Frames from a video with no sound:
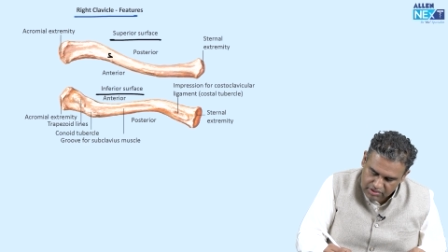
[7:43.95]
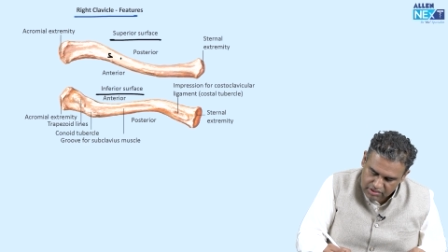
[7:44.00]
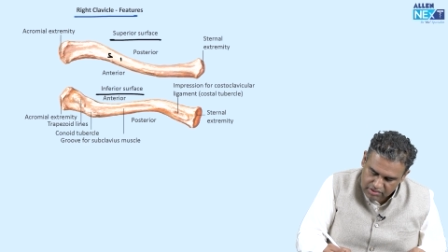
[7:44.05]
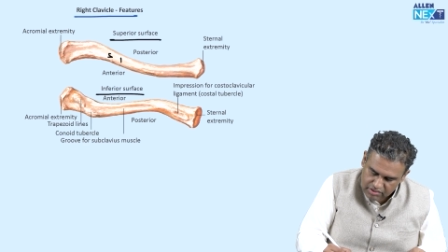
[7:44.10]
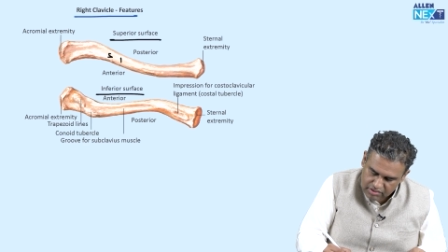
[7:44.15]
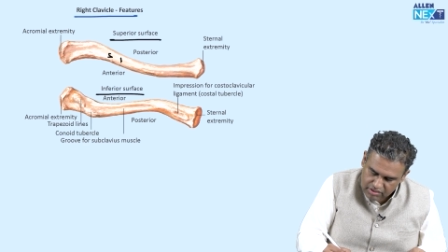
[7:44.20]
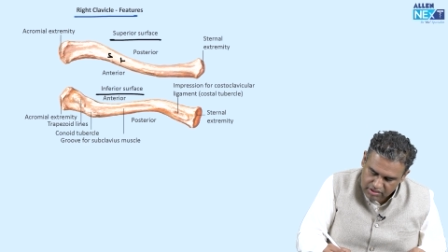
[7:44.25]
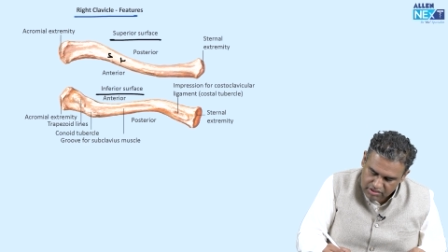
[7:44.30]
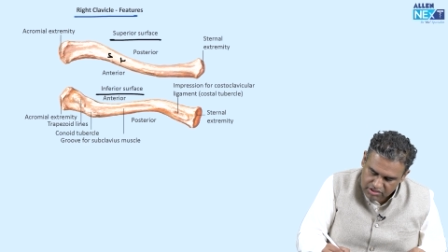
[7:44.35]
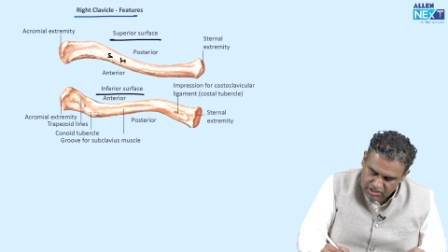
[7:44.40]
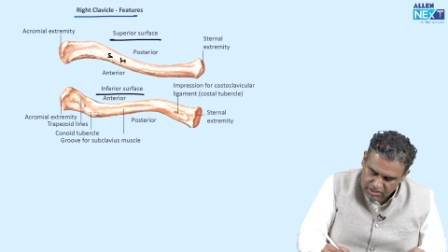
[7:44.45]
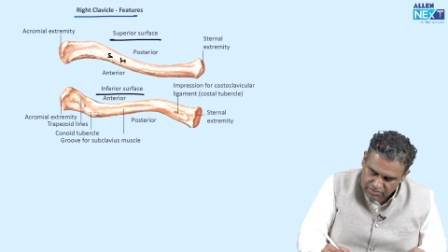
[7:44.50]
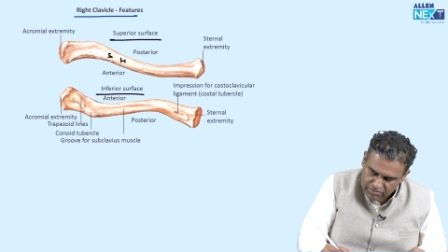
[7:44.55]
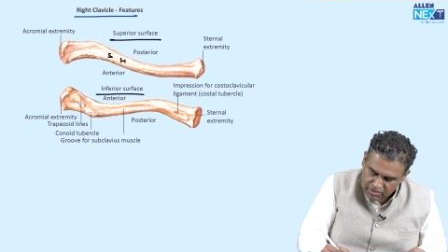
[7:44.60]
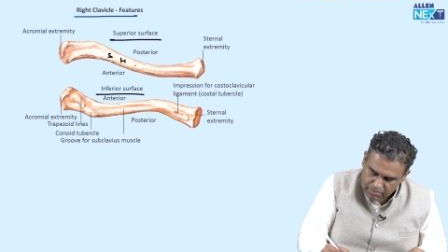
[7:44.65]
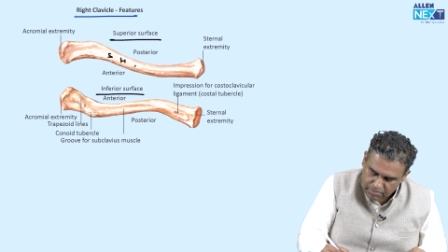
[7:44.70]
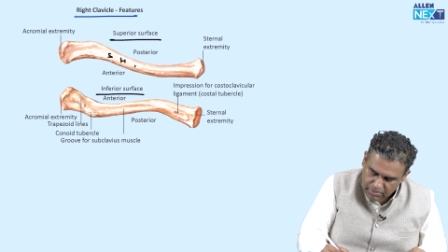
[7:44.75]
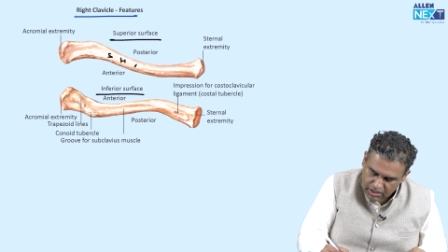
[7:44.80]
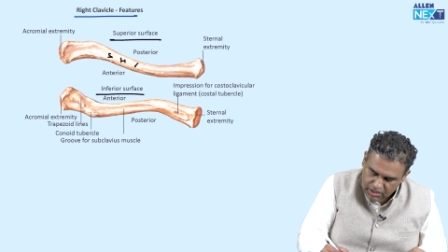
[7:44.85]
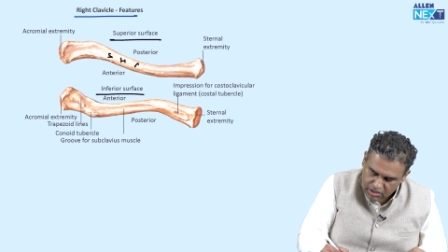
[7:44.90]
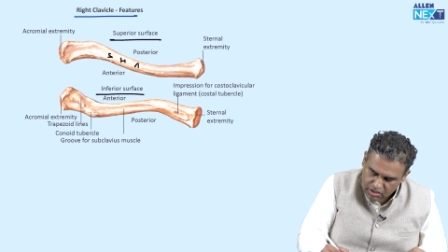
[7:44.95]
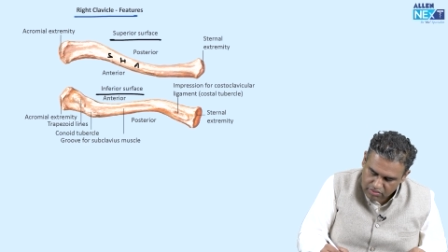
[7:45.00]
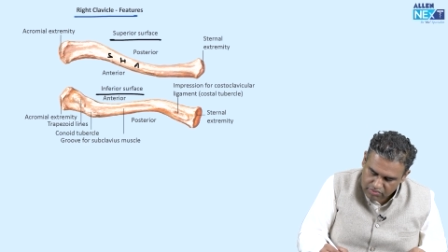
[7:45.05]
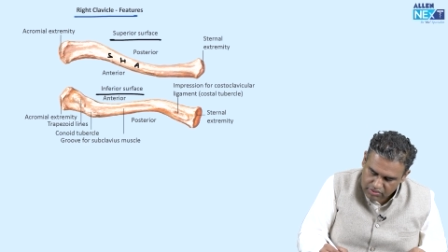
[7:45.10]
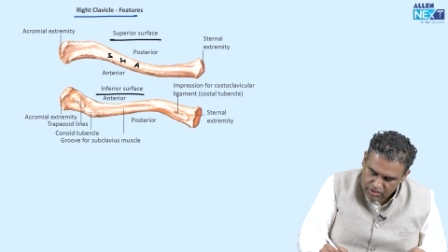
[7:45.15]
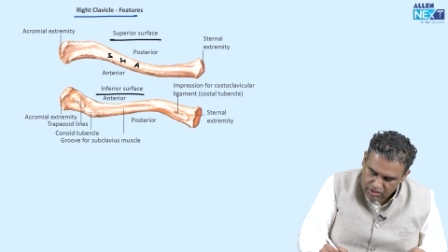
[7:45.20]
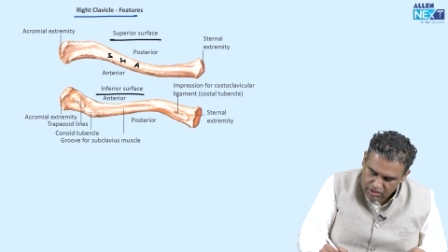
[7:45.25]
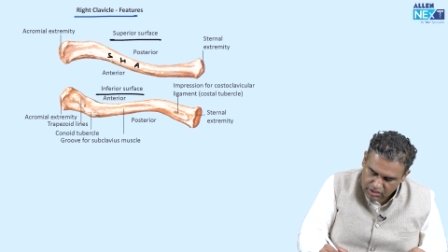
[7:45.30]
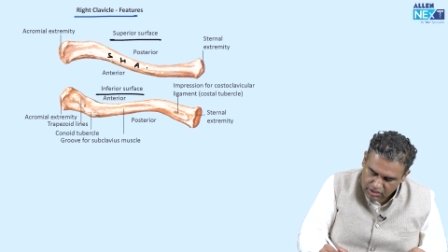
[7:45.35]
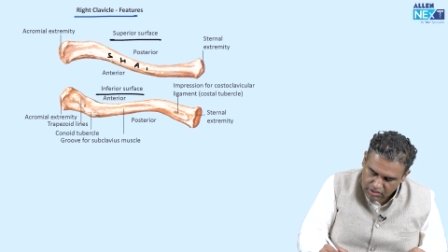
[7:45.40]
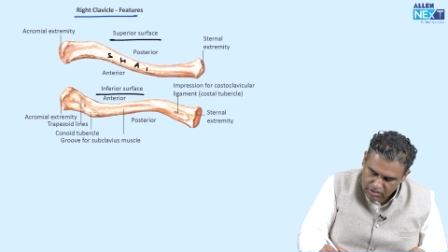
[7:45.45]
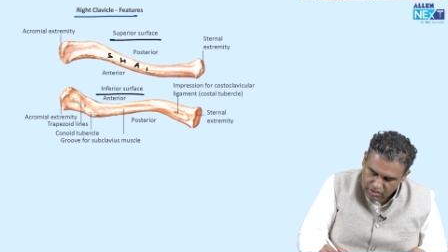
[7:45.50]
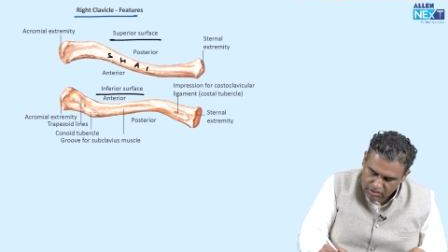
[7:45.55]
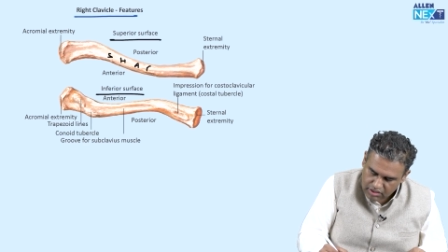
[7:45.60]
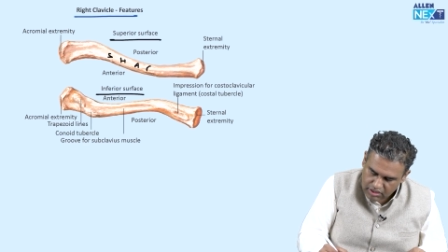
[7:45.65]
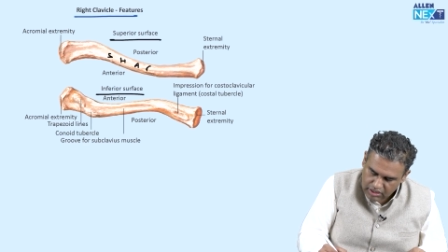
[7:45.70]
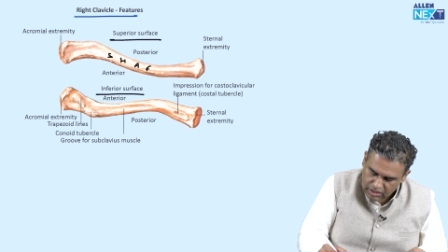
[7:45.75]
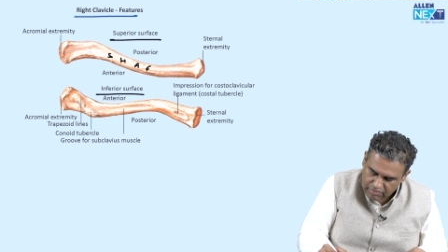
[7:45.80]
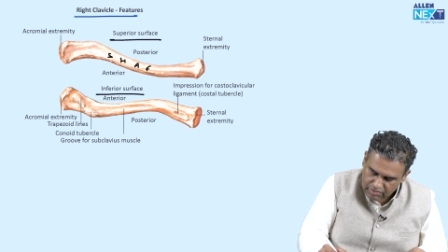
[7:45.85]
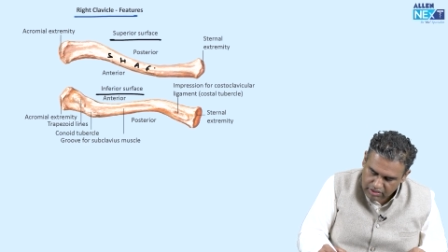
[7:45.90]
This is the shaft part of the
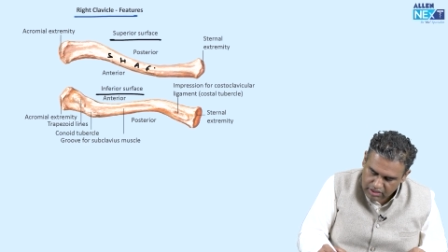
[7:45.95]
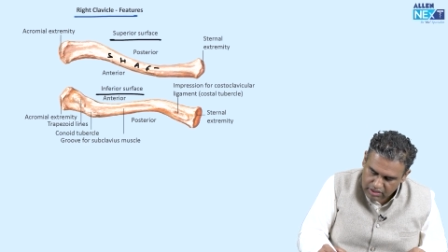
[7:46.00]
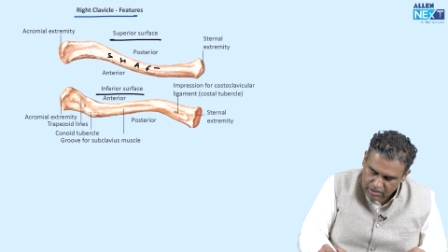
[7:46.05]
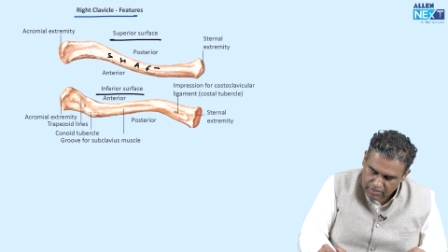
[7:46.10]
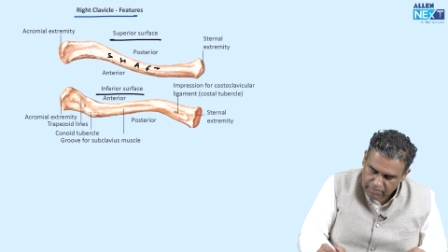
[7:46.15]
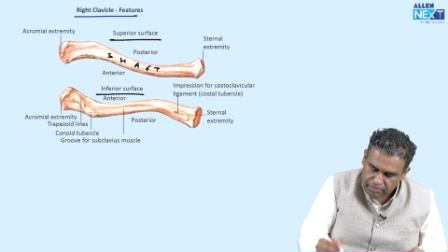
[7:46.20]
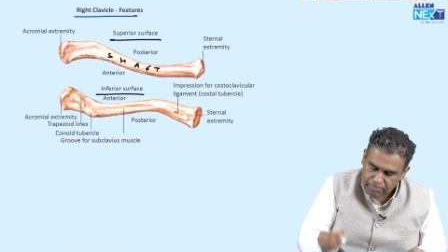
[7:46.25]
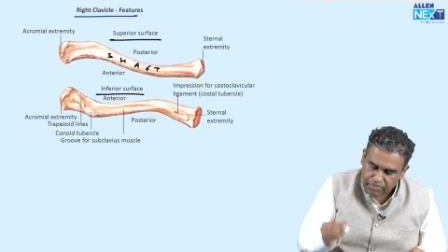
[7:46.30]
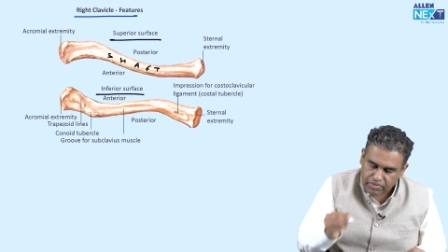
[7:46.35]
clavicle.